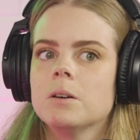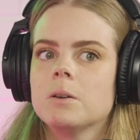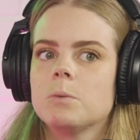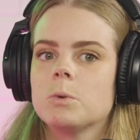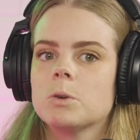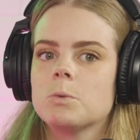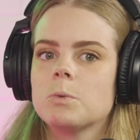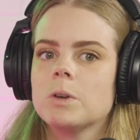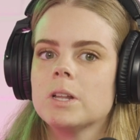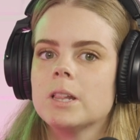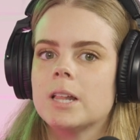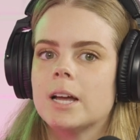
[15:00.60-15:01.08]

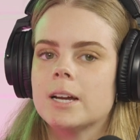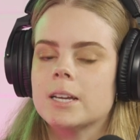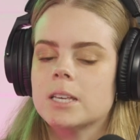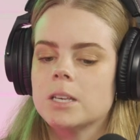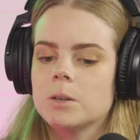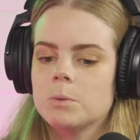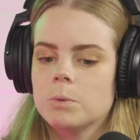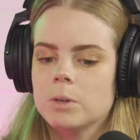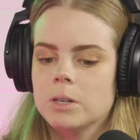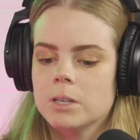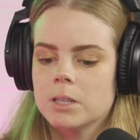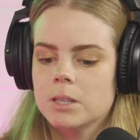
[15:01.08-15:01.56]
what we're
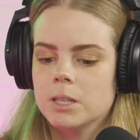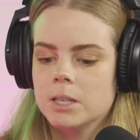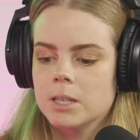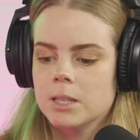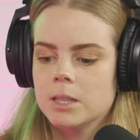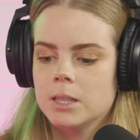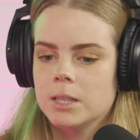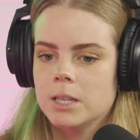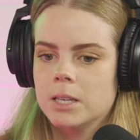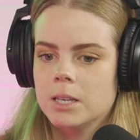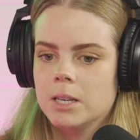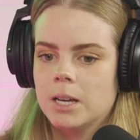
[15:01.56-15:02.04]
lucky with
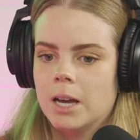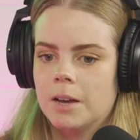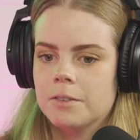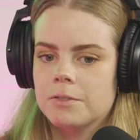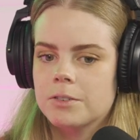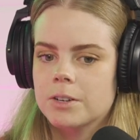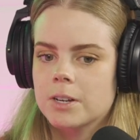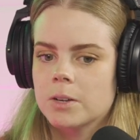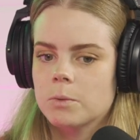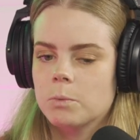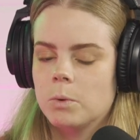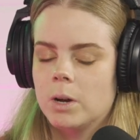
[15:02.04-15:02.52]
in the
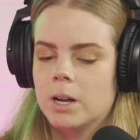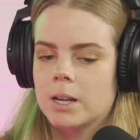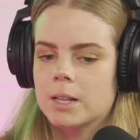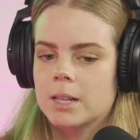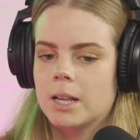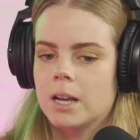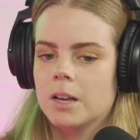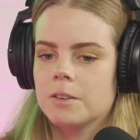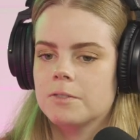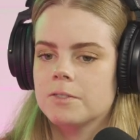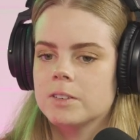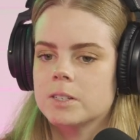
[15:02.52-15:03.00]
African
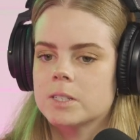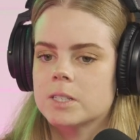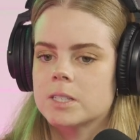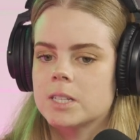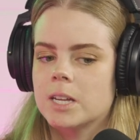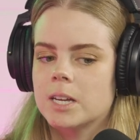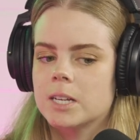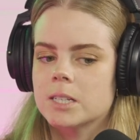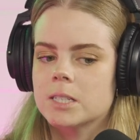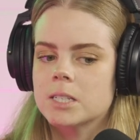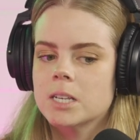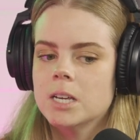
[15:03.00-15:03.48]
wildlife is
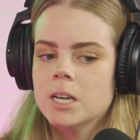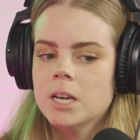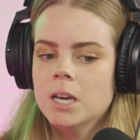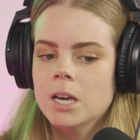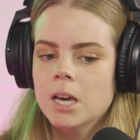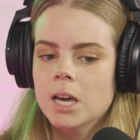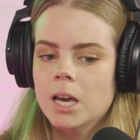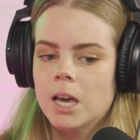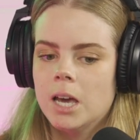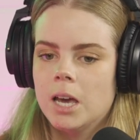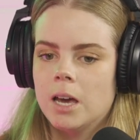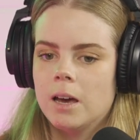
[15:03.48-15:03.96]
that
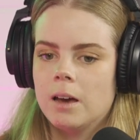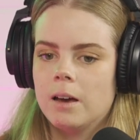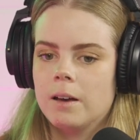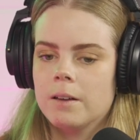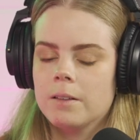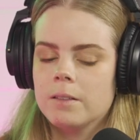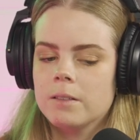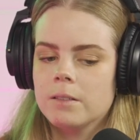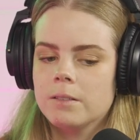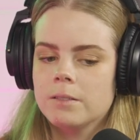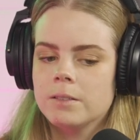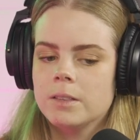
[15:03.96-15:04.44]

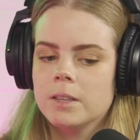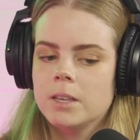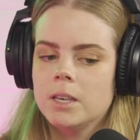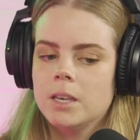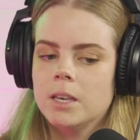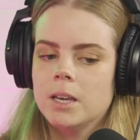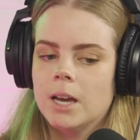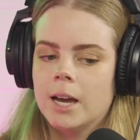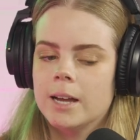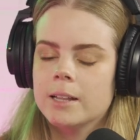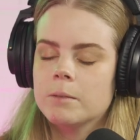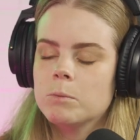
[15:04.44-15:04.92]

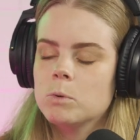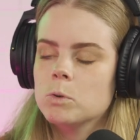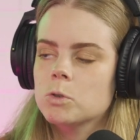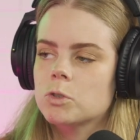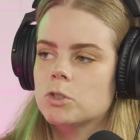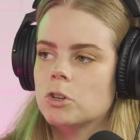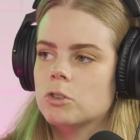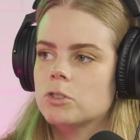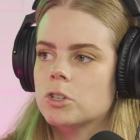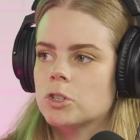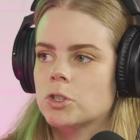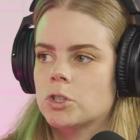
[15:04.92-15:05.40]
the
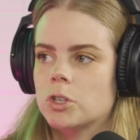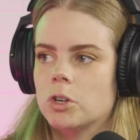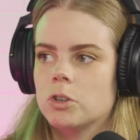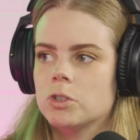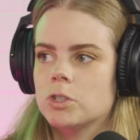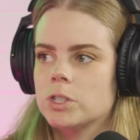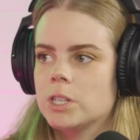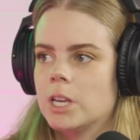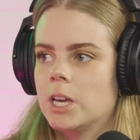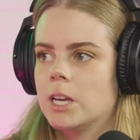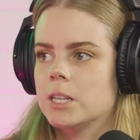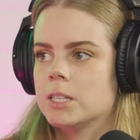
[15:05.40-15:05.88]
animals don't
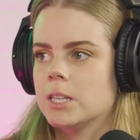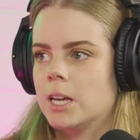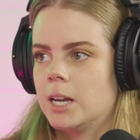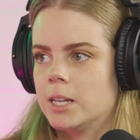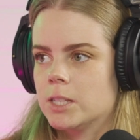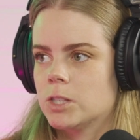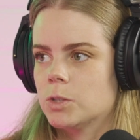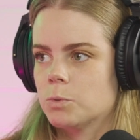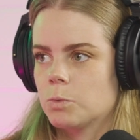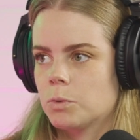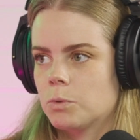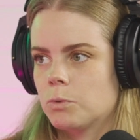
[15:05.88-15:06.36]
associate
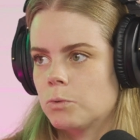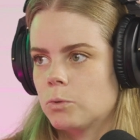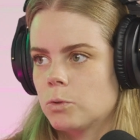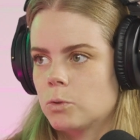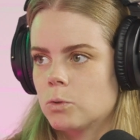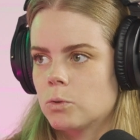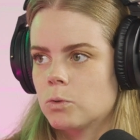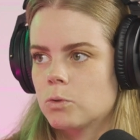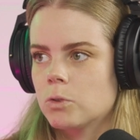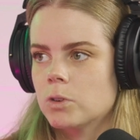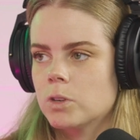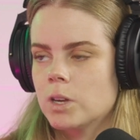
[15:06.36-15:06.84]
us with
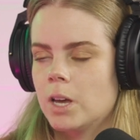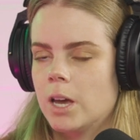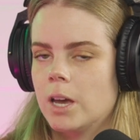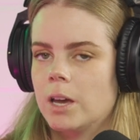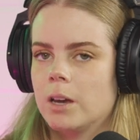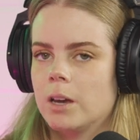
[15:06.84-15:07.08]
food.